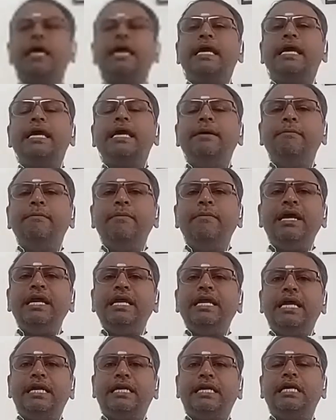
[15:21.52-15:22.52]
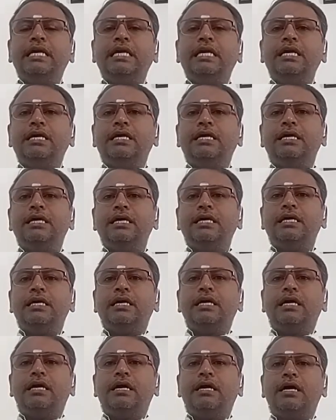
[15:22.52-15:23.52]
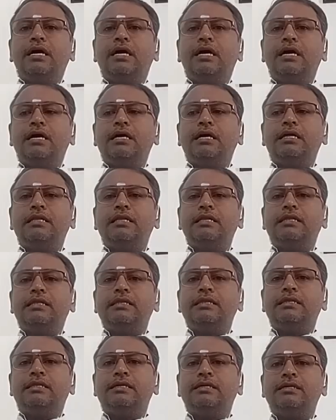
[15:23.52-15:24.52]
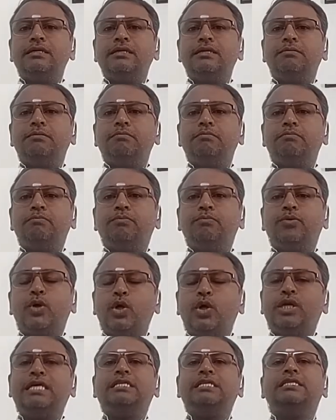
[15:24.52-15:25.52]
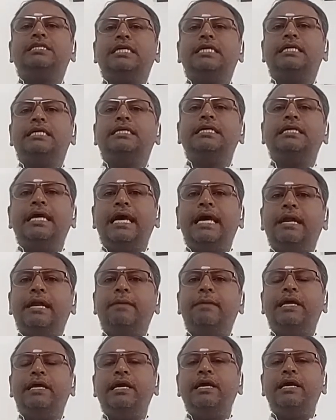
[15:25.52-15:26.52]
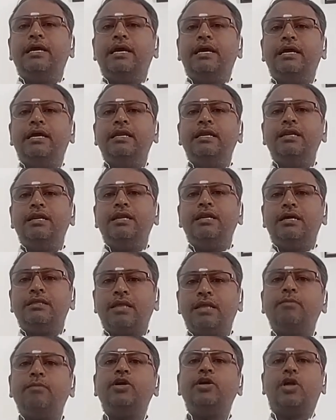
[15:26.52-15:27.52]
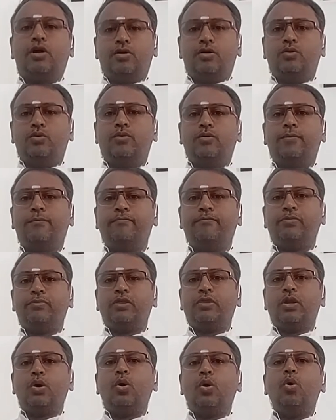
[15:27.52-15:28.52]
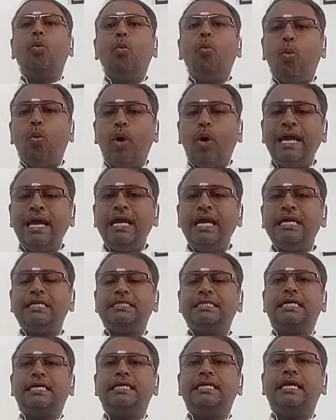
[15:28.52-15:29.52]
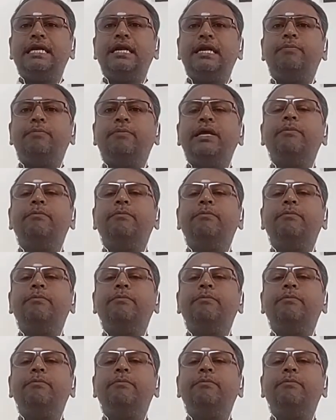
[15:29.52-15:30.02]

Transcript: Immediately, the protest started erupting in Tamil Nadu. Why it started erupting?